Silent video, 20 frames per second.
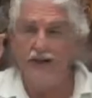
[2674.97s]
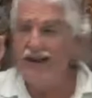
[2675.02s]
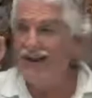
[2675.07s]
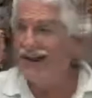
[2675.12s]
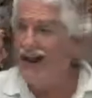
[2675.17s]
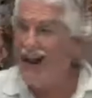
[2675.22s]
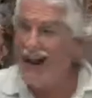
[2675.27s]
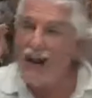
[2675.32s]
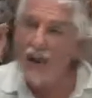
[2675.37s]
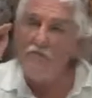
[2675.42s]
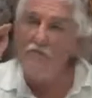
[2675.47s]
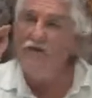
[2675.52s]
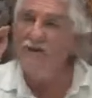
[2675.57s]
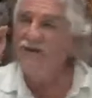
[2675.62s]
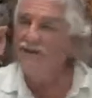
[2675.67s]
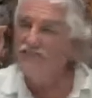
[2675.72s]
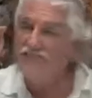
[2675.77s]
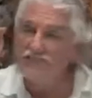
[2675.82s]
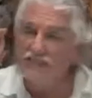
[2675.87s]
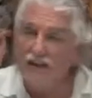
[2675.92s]
And how
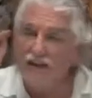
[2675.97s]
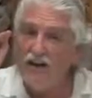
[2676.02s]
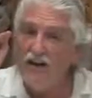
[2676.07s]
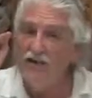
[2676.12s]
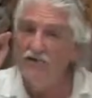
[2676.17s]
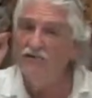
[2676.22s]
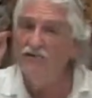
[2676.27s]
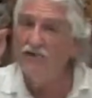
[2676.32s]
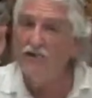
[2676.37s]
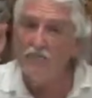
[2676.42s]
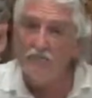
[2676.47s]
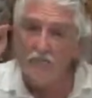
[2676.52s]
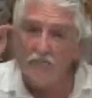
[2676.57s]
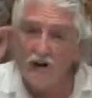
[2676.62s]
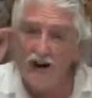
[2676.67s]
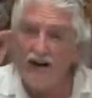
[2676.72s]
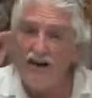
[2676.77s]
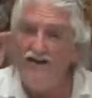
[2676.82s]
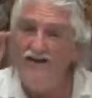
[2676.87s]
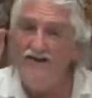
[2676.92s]
many cells
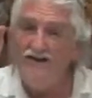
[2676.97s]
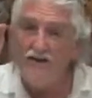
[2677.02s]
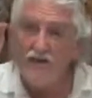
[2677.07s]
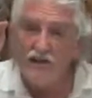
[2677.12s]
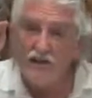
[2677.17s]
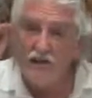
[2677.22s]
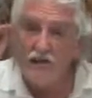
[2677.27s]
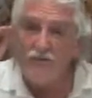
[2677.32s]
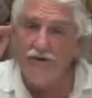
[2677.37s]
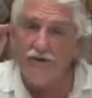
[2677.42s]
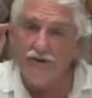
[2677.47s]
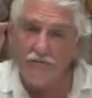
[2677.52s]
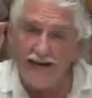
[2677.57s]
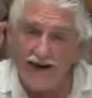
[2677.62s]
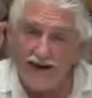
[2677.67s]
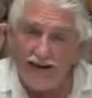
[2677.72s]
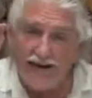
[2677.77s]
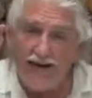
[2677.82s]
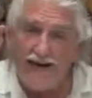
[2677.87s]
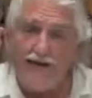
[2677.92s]
comprise the human
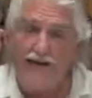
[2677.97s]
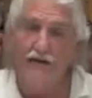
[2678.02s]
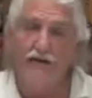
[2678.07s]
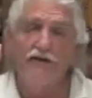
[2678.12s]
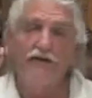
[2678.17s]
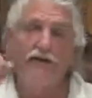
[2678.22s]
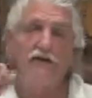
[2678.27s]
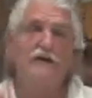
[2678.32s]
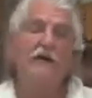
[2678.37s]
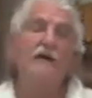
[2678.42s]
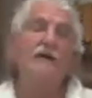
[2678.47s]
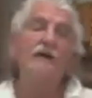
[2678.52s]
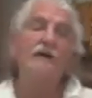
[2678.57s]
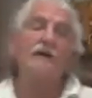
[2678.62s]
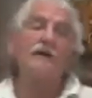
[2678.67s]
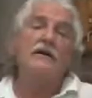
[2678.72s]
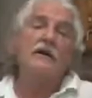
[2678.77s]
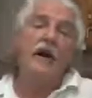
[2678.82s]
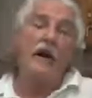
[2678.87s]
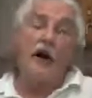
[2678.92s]
body?
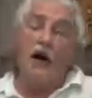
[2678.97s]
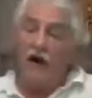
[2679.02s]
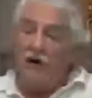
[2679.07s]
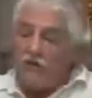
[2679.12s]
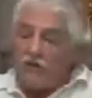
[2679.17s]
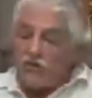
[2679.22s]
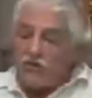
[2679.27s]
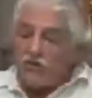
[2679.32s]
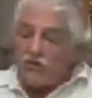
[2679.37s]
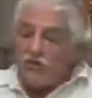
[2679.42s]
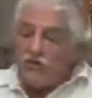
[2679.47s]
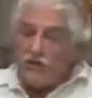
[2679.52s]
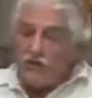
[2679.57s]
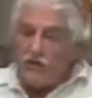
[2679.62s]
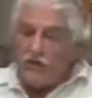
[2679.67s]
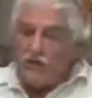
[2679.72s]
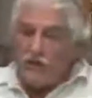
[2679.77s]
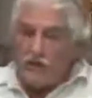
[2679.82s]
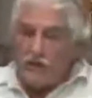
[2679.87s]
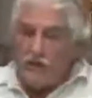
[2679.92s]
100
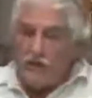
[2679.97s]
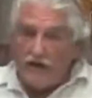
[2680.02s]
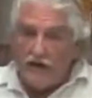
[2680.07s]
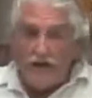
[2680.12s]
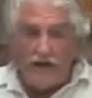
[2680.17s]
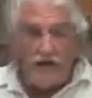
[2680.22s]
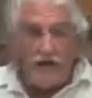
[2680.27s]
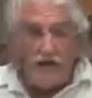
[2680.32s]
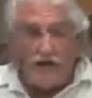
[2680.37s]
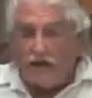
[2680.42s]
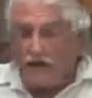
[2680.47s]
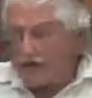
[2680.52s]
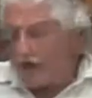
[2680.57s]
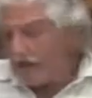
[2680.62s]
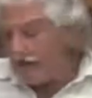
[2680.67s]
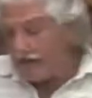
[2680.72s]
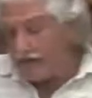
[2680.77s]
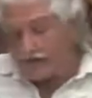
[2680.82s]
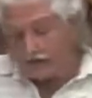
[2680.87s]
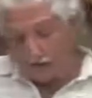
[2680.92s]
trillion
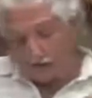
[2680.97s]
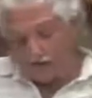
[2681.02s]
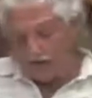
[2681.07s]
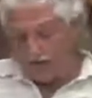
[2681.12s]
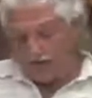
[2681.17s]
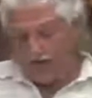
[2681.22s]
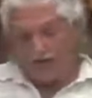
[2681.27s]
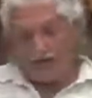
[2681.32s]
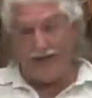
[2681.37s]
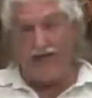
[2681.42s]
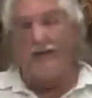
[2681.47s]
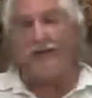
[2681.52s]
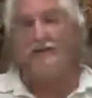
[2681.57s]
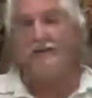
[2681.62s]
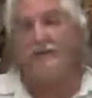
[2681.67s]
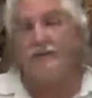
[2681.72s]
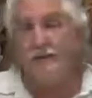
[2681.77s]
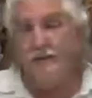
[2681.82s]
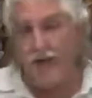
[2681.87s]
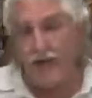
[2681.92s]
is what they
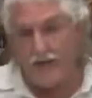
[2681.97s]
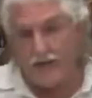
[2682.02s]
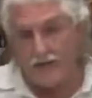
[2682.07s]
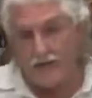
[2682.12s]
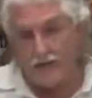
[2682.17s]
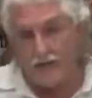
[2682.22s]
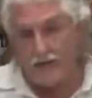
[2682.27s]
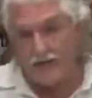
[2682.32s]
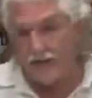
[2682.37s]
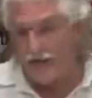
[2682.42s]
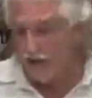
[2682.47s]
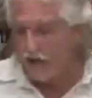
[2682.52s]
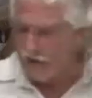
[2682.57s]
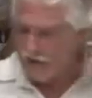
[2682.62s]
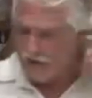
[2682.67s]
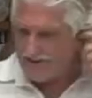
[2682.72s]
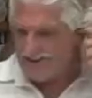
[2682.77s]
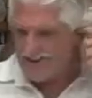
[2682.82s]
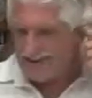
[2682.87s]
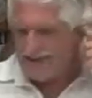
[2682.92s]
guesstimate. It
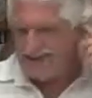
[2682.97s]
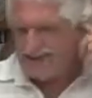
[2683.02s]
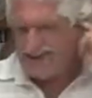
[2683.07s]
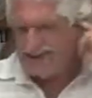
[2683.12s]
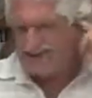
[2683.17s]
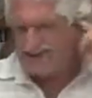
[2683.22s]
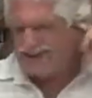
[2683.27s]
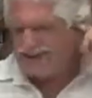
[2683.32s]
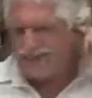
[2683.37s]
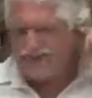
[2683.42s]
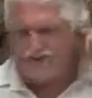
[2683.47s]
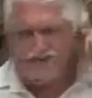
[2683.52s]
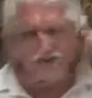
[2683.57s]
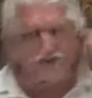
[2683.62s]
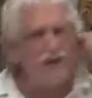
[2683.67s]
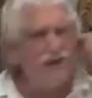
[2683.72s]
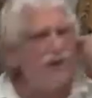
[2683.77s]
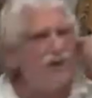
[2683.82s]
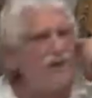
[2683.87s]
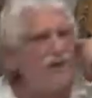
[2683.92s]
was 86
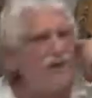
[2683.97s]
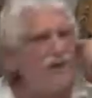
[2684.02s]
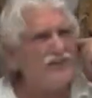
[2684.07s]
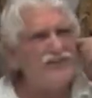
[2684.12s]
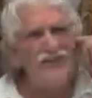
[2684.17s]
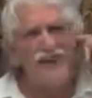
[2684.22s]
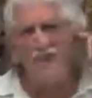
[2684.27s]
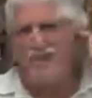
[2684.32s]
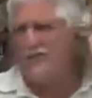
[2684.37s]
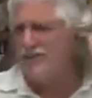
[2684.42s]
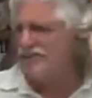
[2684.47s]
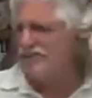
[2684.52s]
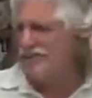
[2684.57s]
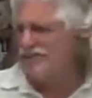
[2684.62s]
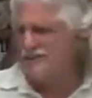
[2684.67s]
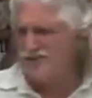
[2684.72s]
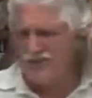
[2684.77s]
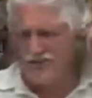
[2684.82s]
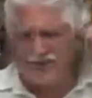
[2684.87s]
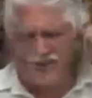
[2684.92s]
trillion or
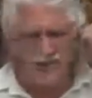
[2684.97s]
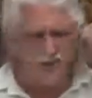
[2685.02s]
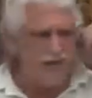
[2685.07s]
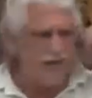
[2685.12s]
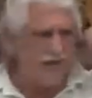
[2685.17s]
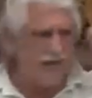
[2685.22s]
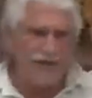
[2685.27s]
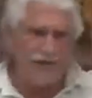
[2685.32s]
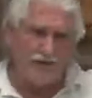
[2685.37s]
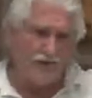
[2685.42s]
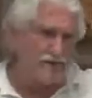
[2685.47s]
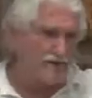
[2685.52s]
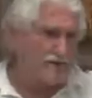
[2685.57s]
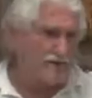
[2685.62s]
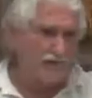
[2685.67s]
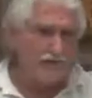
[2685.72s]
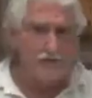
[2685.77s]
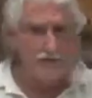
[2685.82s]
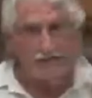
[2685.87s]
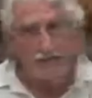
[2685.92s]
76 trillion when I went
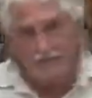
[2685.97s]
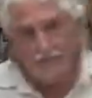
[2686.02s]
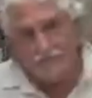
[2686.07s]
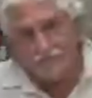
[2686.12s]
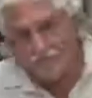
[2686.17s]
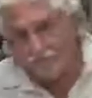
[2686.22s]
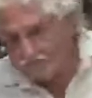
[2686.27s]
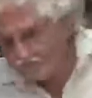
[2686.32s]
to school.